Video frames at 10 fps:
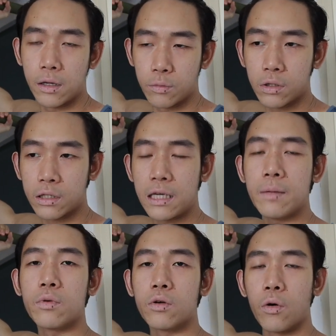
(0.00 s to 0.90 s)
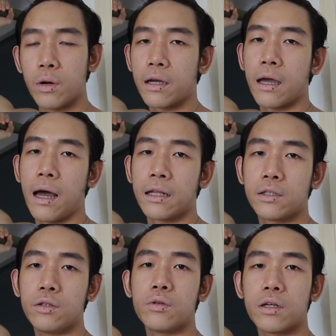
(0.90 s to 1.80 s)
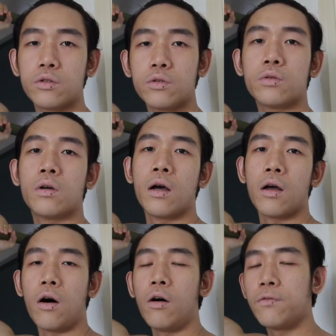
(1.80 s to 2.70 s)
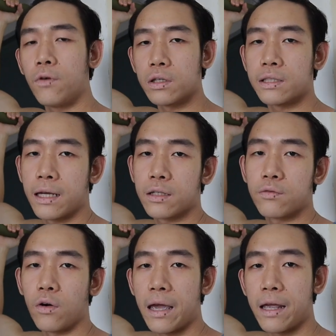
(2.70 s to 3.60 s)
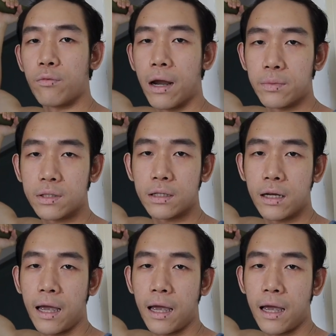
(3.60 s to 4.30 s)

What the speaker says: You're going to keep going until you can do all 4 sets for 8 reps,